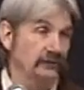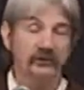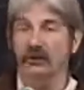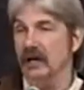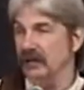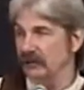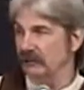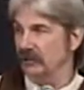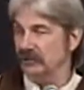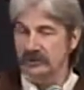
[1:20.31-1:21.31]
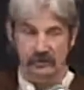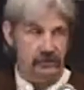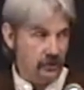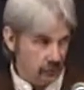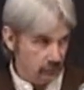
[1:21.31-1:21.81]
If you're not of this
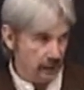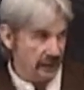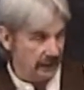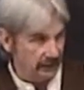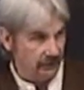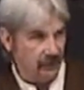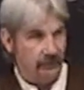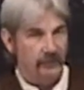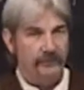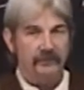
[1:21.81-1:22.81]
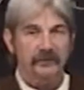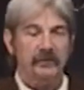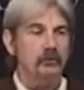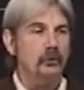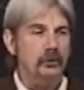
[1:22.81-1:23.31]
new man,
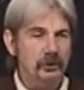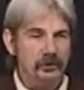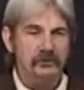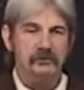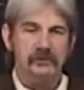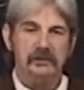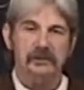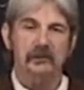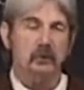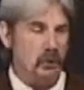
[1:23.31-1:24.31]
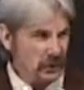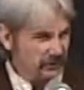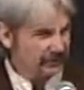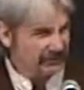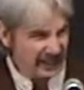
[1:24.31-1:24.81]
then we're
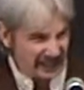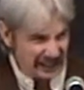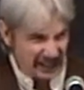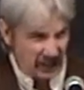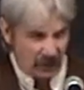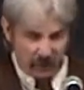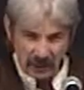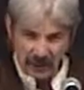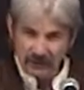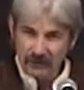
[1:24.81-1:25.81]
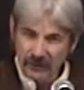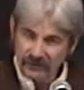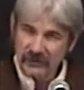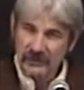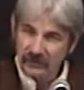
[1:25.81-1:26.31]
we're feeling our way through
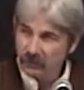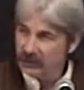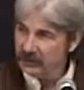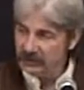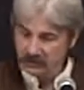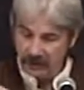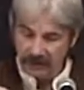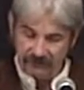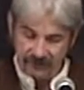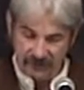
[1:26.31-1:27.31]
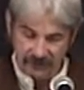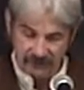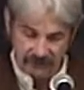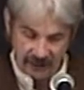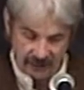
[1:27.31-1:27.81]
every situation, trying to find
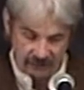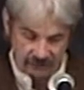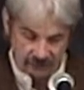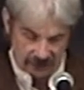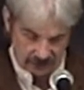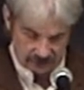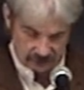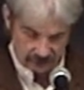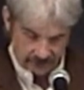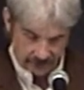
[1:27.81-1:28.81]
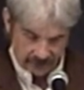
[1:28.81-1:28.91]
the advantage for us.